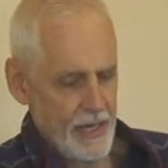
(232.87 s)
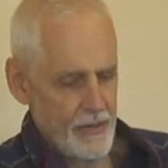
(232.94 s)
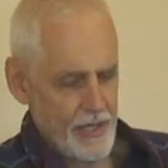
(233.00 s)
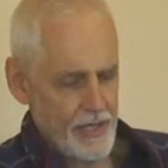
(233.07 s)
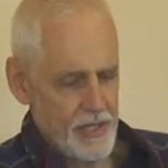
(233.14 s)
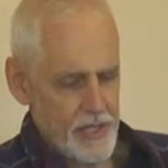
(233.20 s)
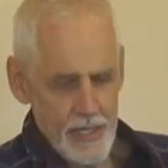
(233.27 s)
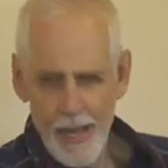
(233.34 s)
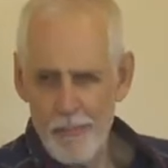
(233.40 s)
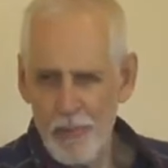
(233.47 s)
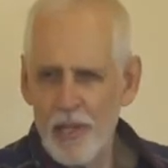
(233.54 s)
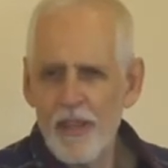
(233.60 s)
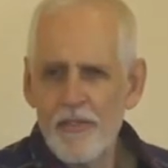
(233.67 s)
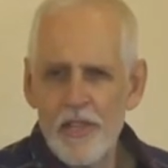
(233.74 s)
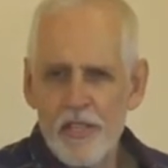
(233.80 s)
I read this because I
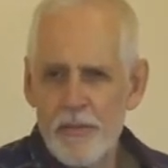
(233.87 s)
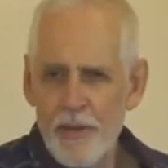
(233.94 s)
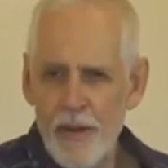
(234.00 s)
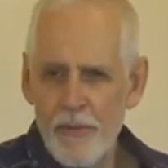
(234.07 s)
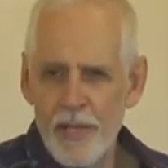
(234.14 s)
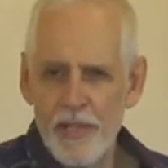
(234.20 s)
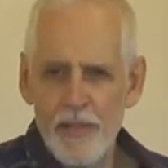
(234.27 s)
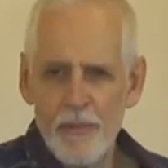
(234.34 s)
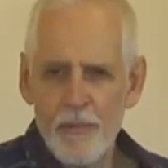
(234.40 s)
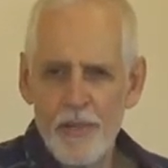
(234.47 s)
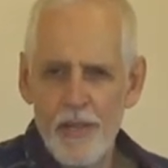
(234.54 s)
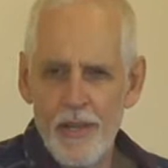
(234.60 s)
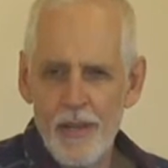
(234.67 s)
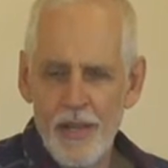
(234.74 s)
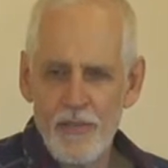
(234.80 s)
believe these when I read them.
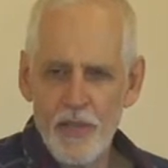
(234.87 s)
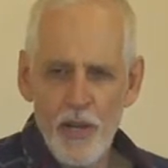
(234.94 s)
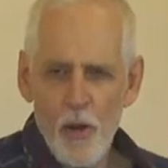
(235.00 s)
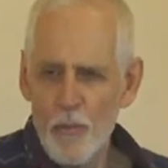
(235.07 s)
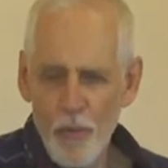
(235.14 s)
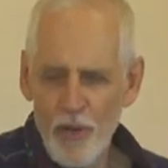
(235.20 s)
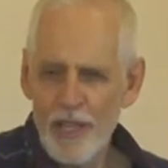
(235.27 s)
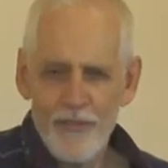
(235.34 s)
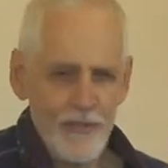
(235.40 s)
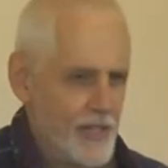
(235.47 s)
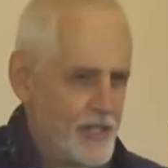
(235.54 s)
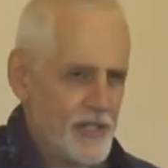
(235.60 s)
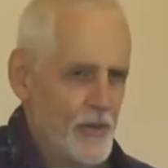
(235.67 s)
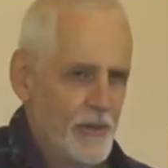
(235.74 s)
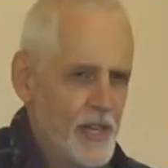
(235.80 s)
You know, if you don't believe it,
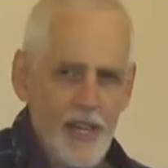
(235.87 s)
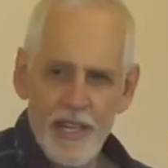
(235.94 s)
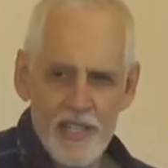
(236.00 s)
it's okay.